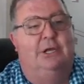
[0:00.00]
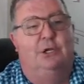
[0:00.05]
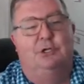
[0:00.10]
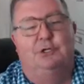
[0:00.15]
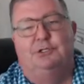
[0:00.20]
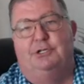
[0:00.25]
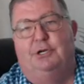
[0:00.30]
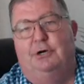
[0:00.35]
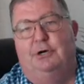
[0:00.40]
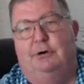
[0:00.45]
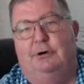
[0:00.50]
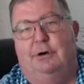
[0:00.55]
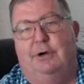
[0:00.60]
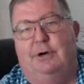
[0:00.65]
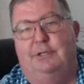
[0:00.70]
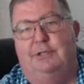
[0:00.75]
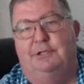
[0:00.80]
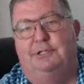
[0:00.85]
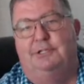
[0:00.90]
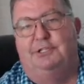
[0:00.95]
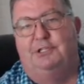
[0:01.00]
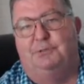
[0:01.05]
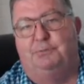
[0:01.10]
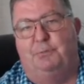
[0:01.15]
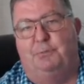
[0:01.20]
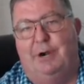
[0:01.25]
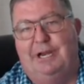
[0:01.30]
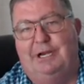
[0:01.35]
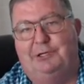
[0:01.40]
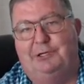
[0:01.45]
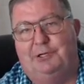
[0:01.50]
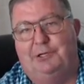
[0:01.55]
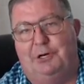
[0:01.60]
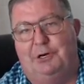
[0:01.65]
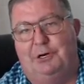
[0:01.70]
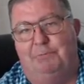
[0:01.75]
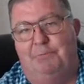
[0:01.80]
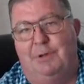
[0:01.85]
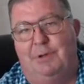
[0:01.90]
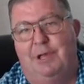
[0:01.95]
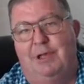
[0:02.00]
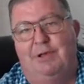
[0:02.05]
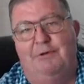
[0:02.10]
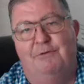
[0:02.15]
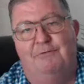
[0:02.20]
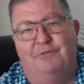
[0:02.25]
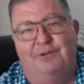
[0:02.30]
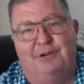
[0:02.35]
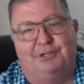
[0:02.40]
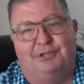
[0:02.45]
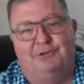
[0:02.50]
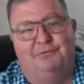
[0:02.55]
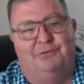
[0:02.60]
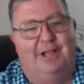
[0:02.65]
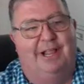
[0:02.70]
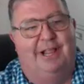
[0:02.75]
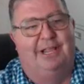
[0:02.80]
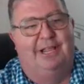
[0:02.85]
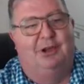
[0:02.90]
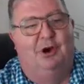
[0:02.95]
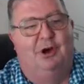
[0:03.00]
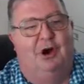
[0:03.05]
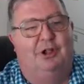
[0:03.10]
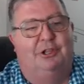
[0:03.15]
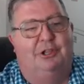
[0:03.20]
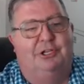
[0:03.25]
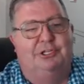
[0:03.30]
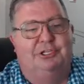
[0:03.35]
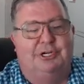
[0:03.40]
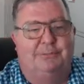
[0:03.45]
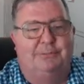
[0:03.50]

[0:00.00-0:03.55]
so this is spring term, Victor Valley College.